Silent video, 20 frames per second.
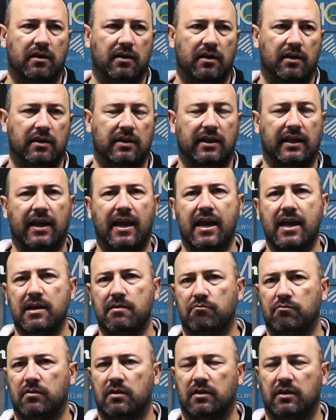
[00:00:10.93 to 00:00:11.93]
in the
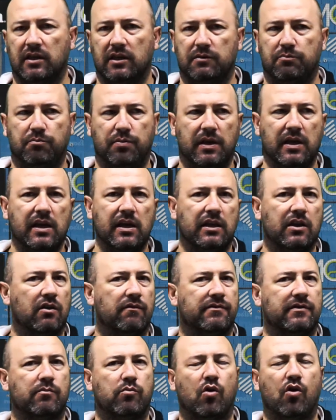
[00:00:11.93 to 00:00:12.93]
game, the speed
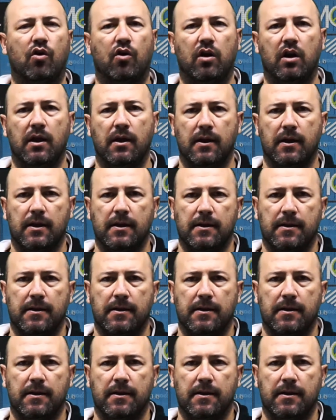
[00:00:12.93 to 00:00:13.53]
of the ball,